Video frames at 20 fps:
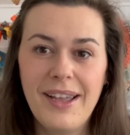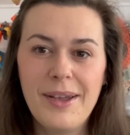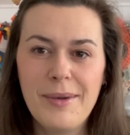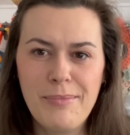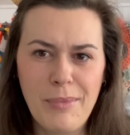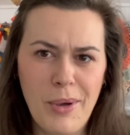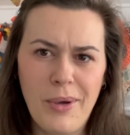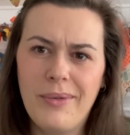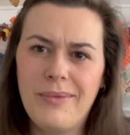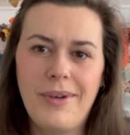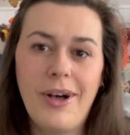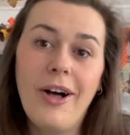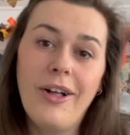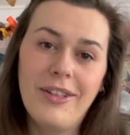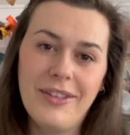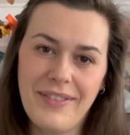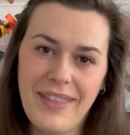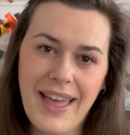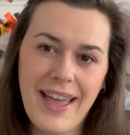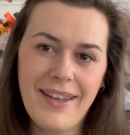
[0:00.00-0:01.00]
well, all
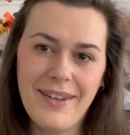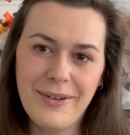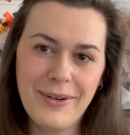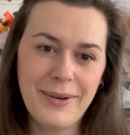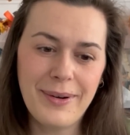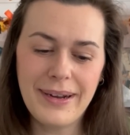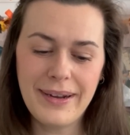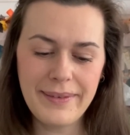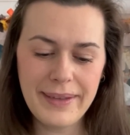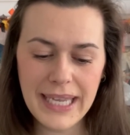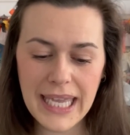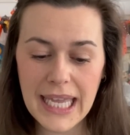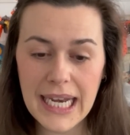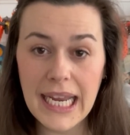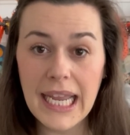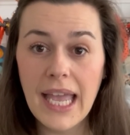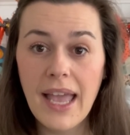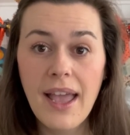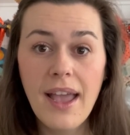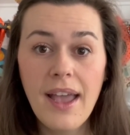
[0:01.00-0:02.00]
of that, who are you
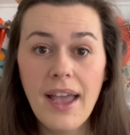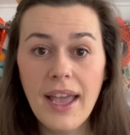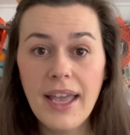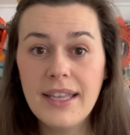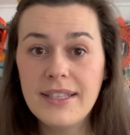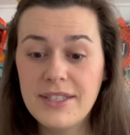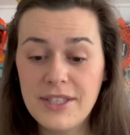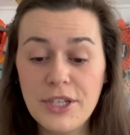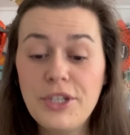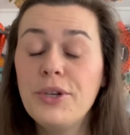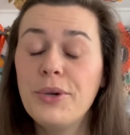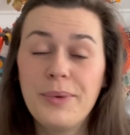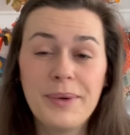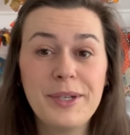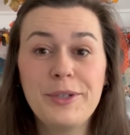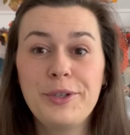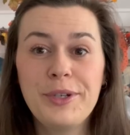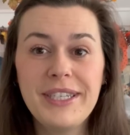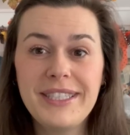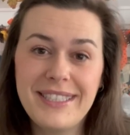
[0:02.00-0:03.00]
kidding, is the 2
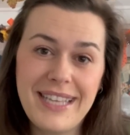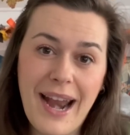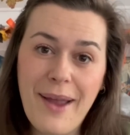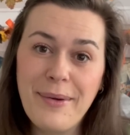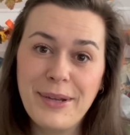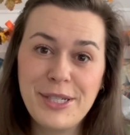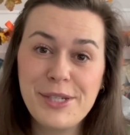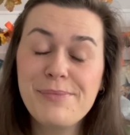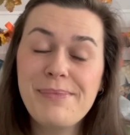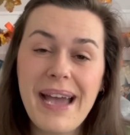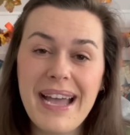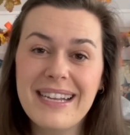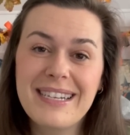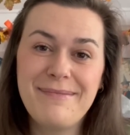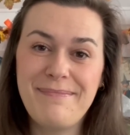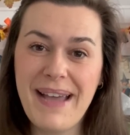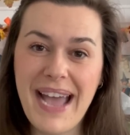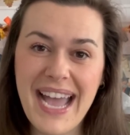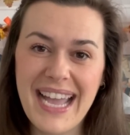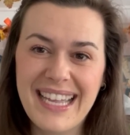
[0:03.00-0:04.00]
retreats that I went to back
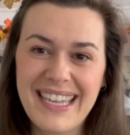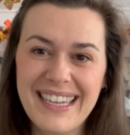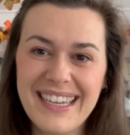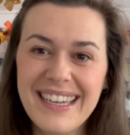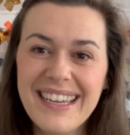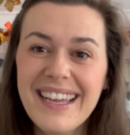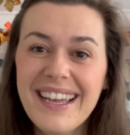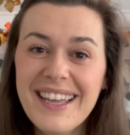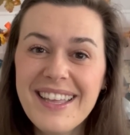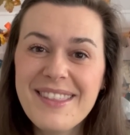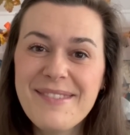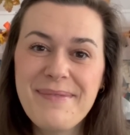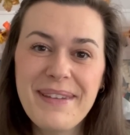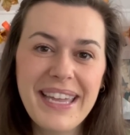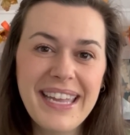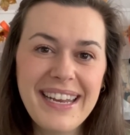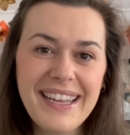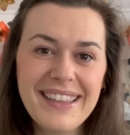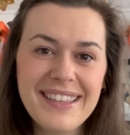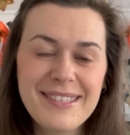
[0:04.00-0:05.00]
at the
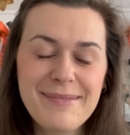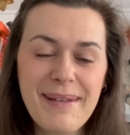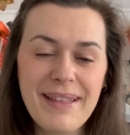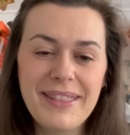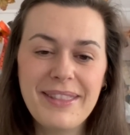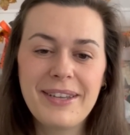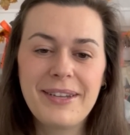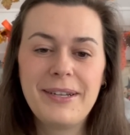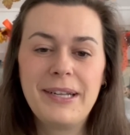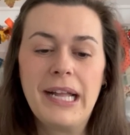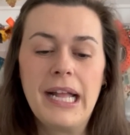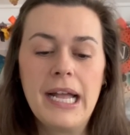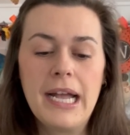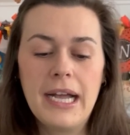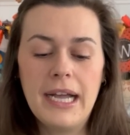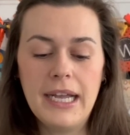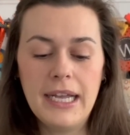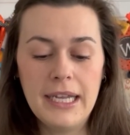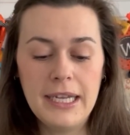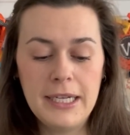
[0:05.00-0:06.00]
beginning of this month.
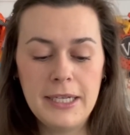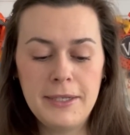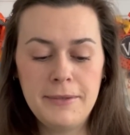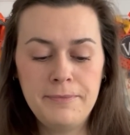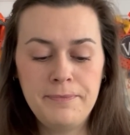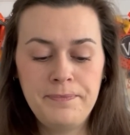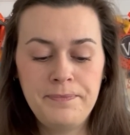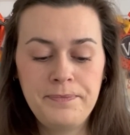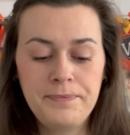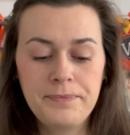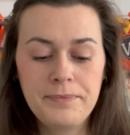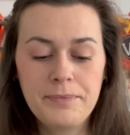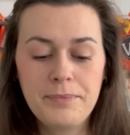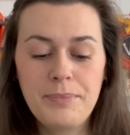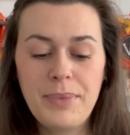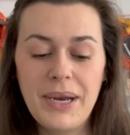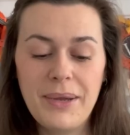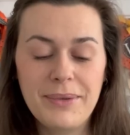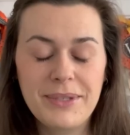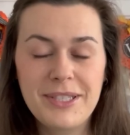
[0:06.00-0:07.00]

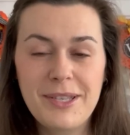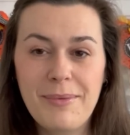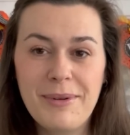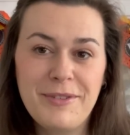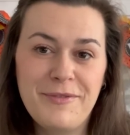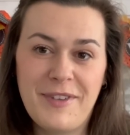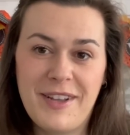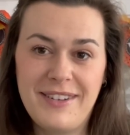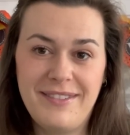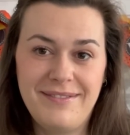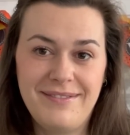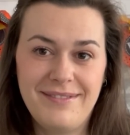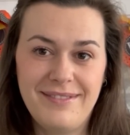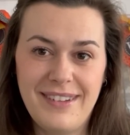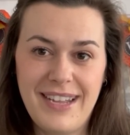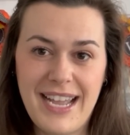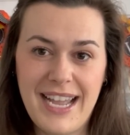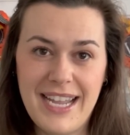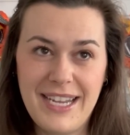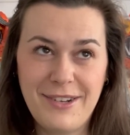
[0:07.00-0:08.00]
But it was so much fun.
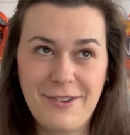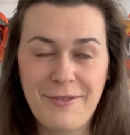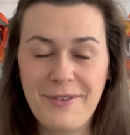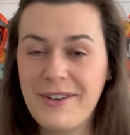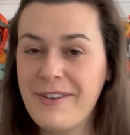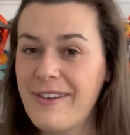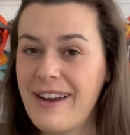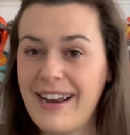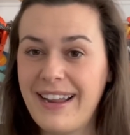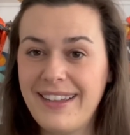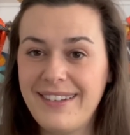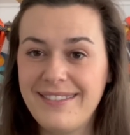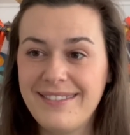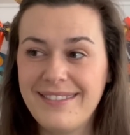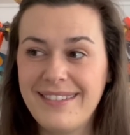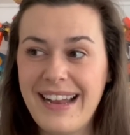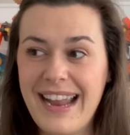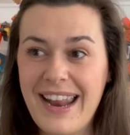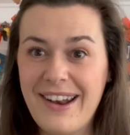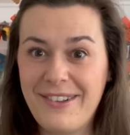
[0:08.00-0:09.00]
I don't regret it
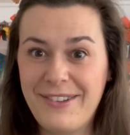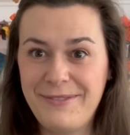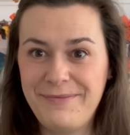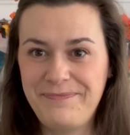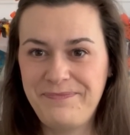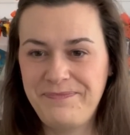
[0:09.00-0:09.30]
at all.